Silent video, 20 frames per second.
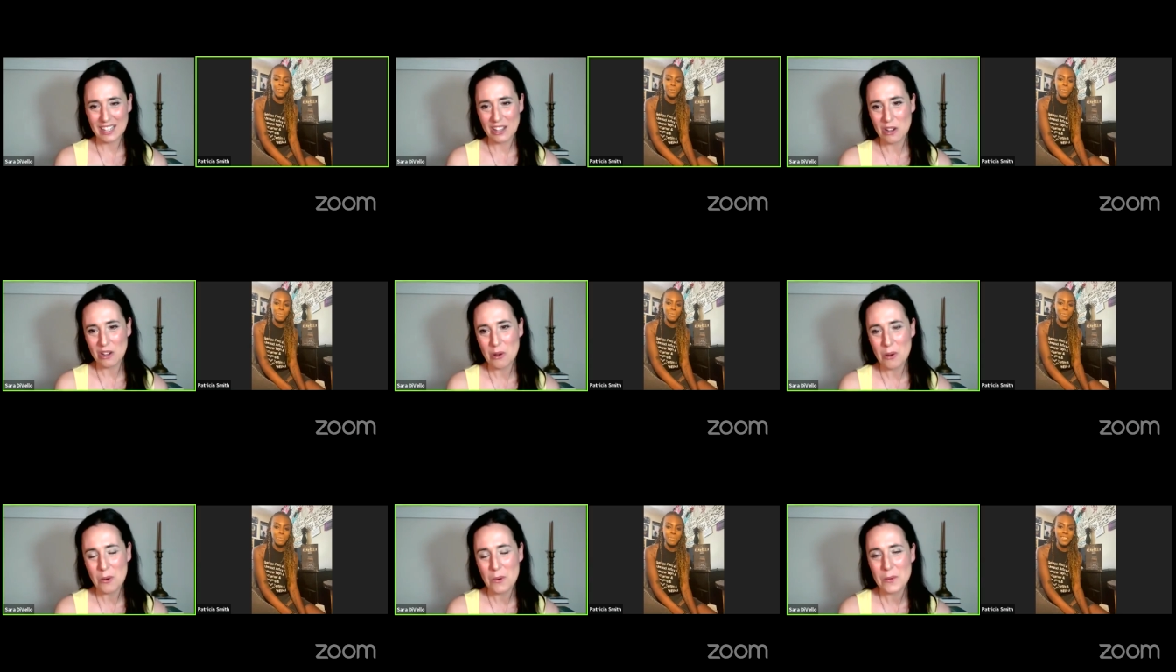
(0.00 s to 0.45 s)

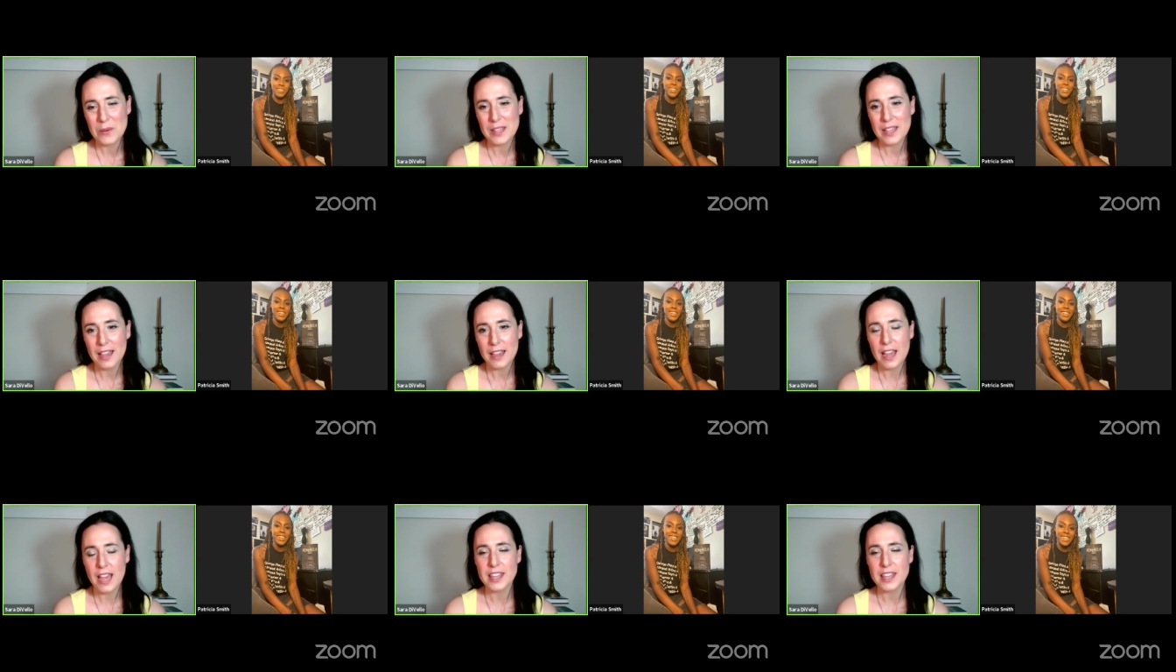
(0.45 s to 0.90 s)
Oh
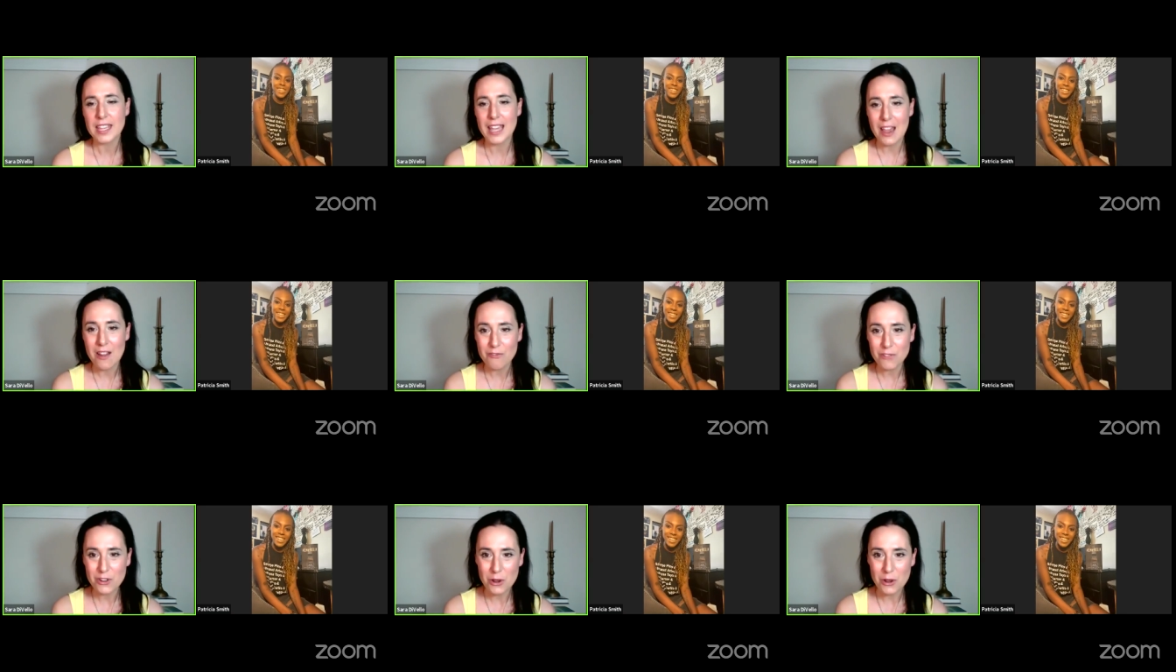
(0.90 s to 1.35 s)
yeah, I think
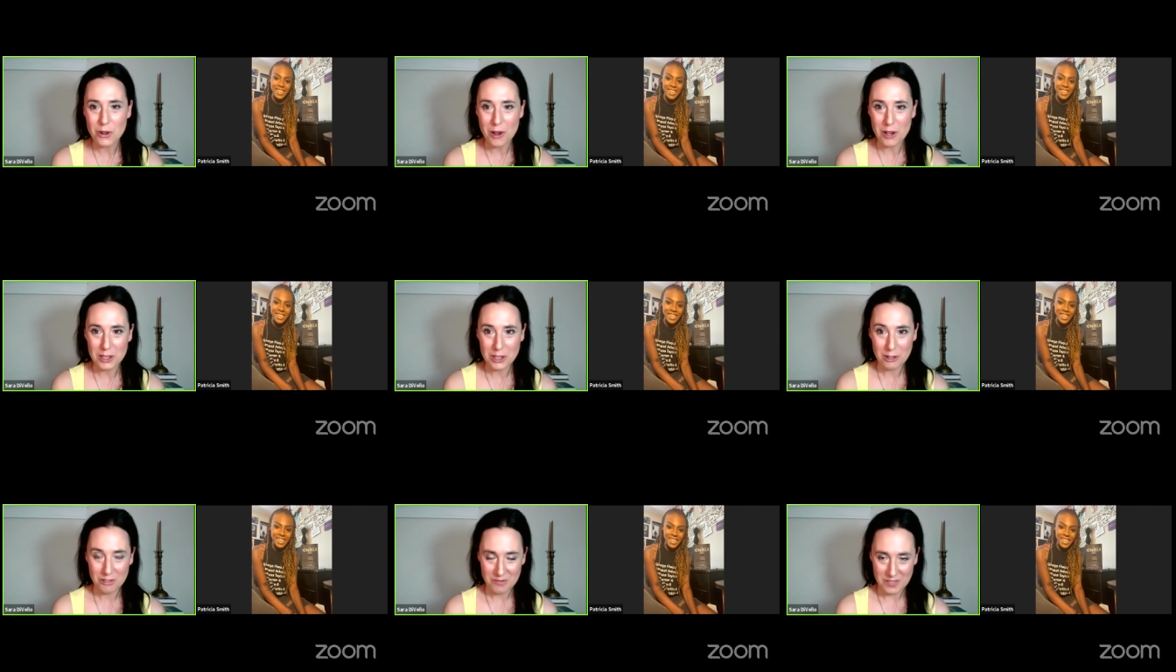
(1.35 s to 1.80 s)
every
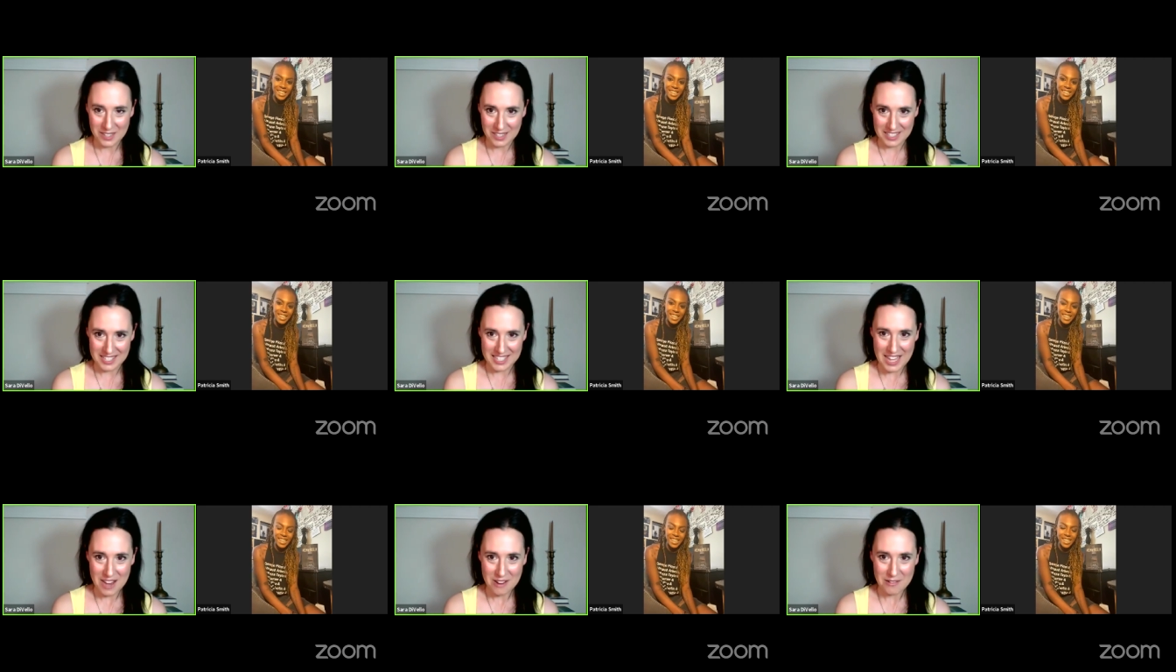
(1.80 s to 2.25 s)
author
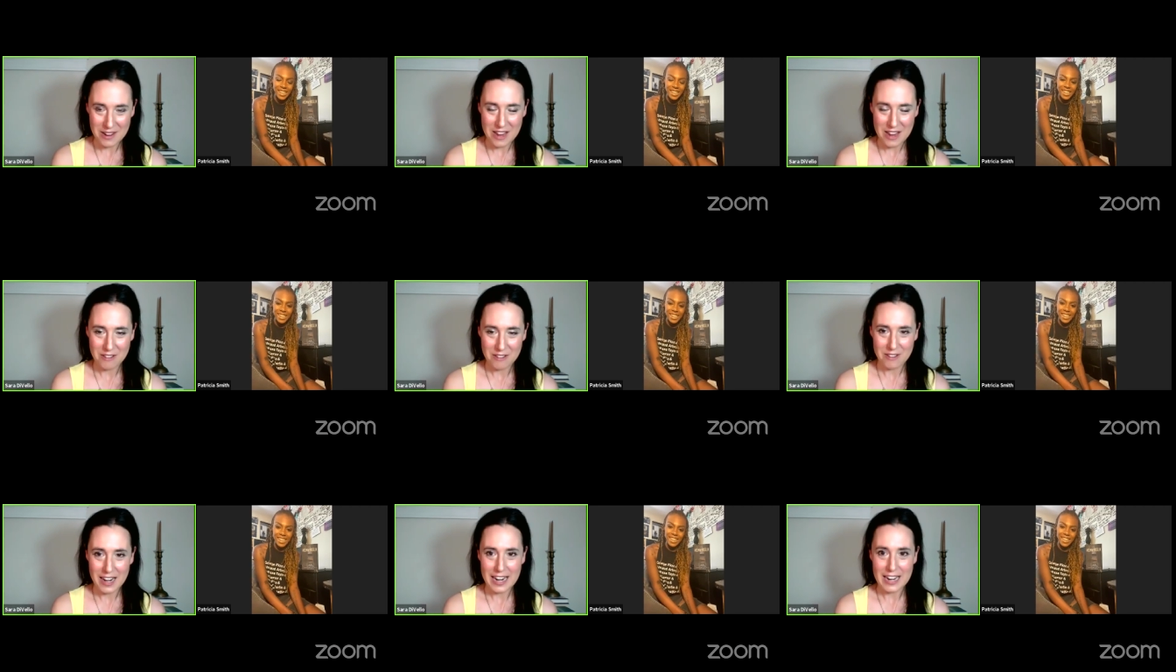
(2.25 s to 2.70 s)
feels that
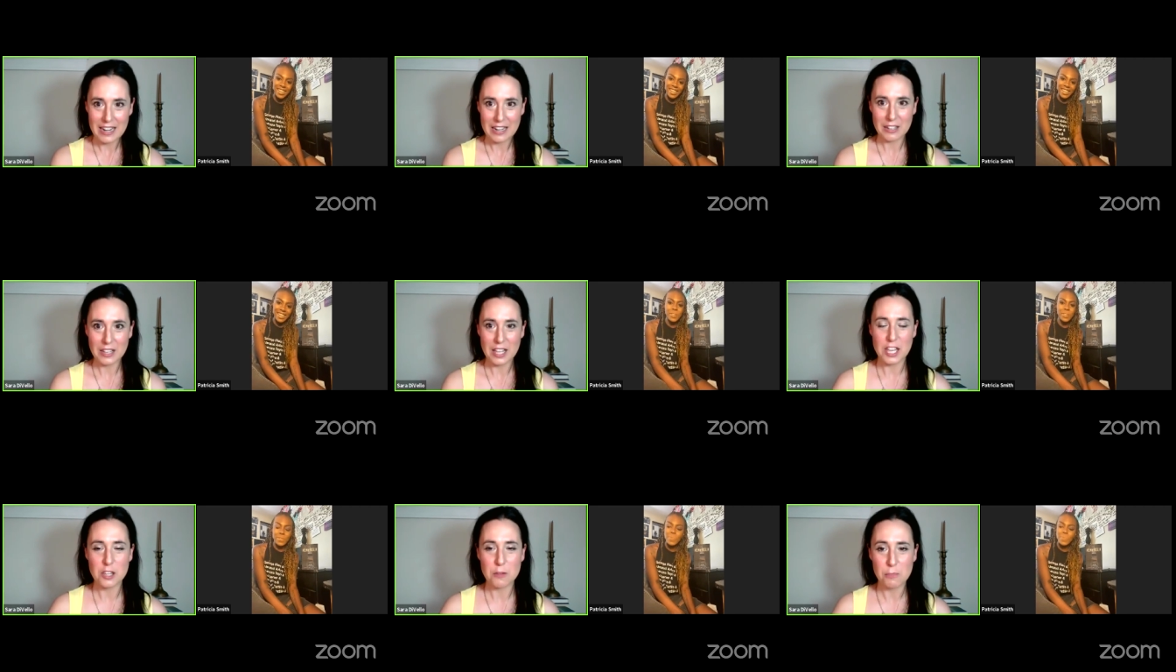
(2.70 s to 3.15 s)
way, right?
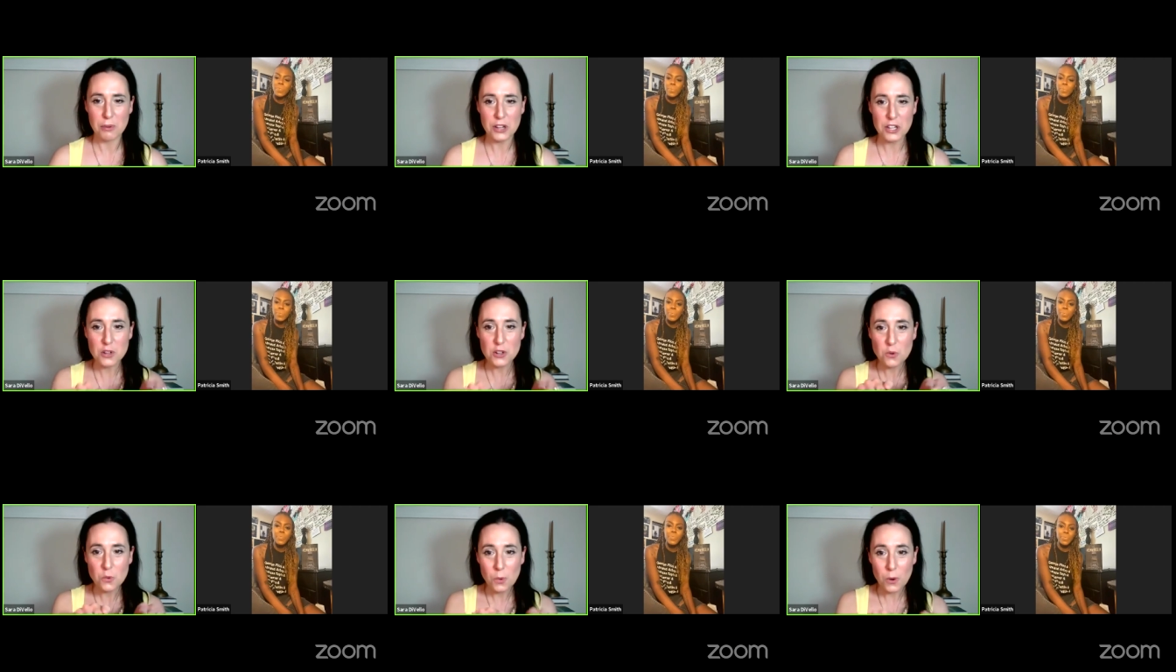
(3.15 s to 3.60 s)
You're like you
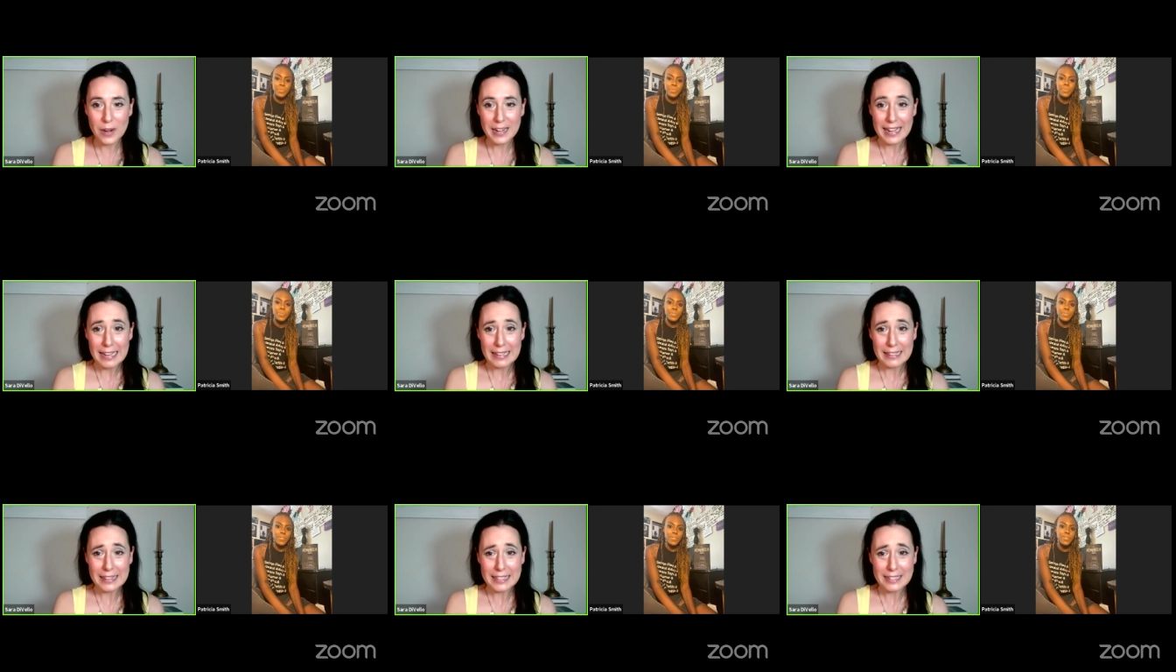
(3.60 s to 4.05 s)
put your work
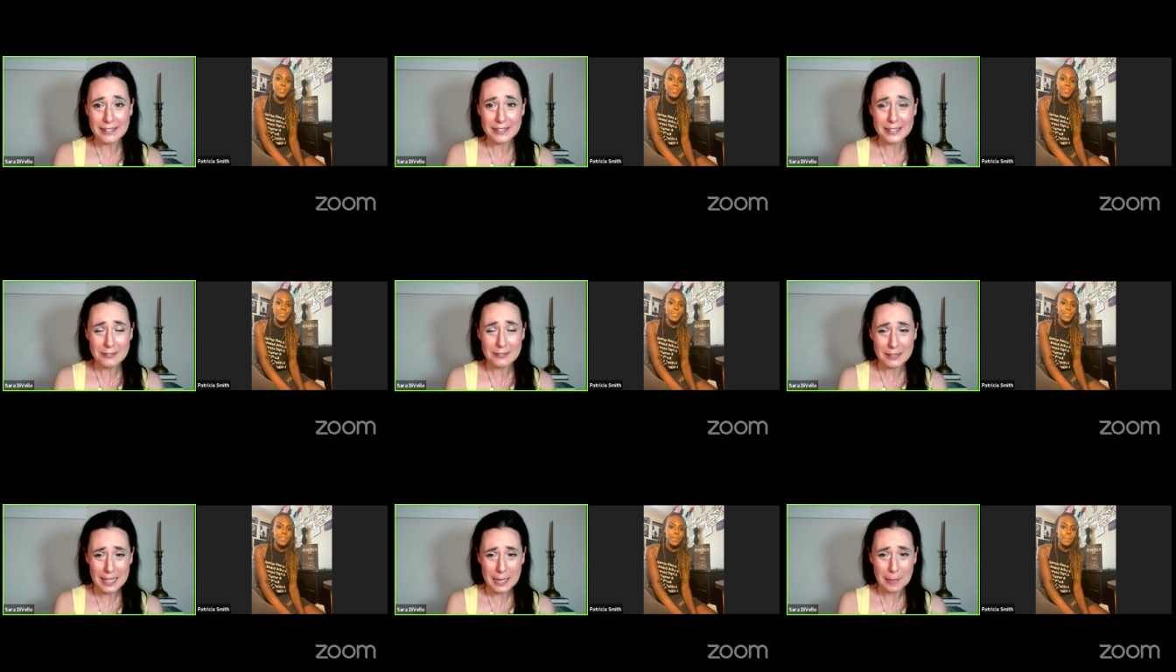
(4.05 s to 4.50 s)
out there
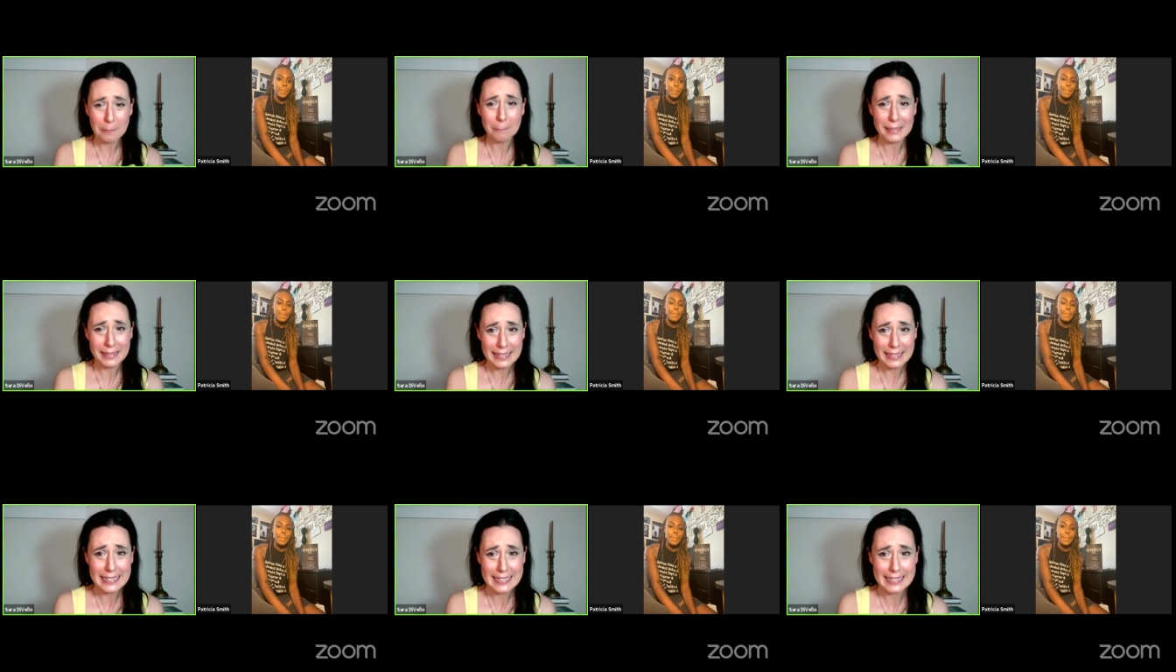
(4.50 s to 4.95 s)
and you're like,
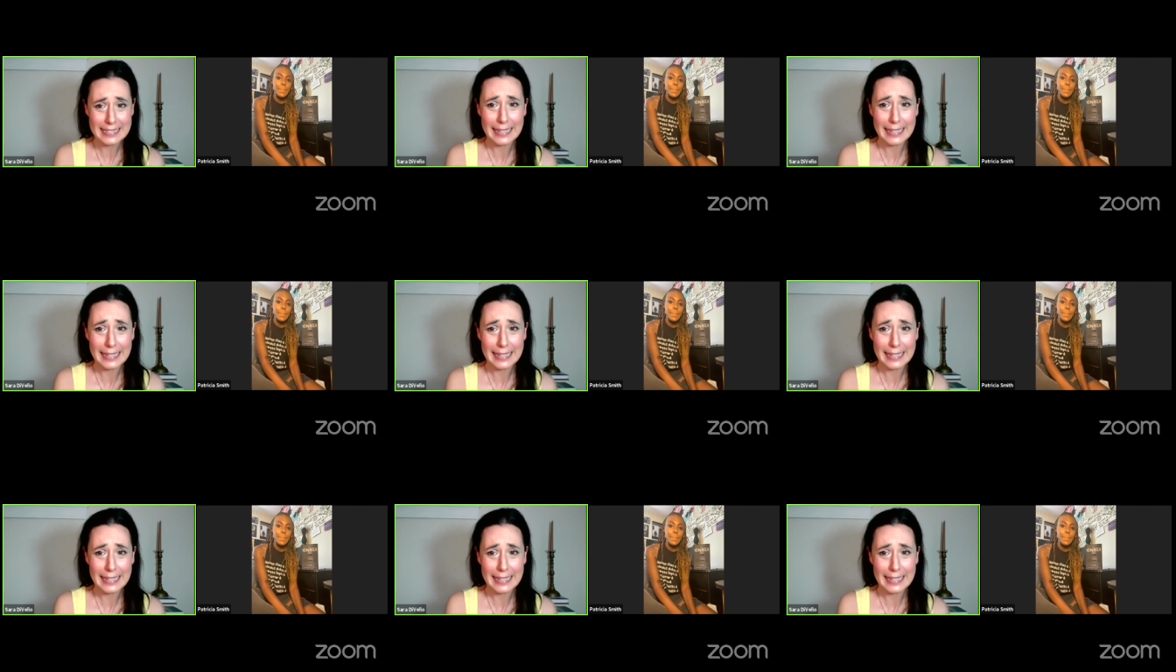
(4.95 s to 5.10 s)
please